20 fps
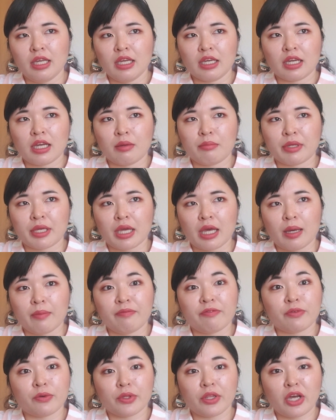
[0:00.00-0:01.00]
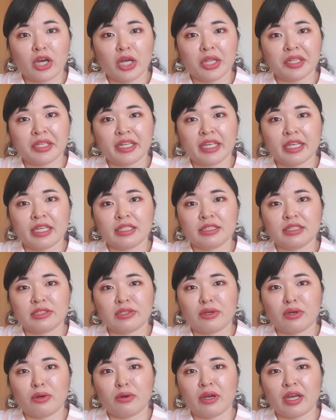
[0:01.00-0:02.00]
coming up for the holidays,
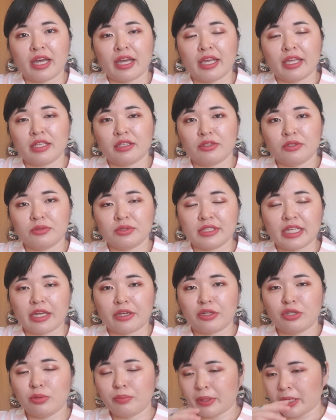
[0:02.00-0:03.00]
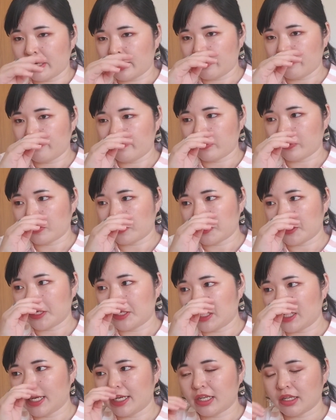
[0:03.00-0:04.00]
so I used that coupon for an
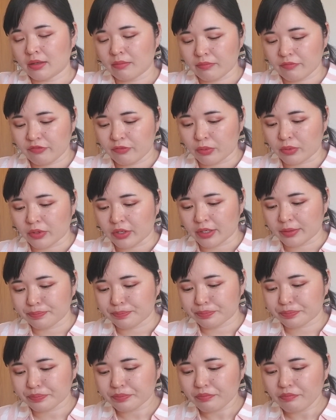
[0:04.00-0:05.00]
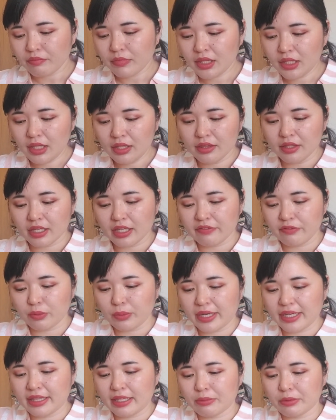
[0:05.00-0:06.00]
item for the
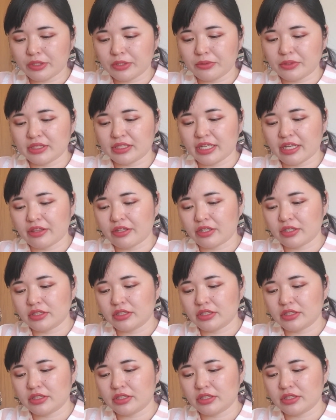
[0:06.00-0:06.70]
giveaway that we're doing together.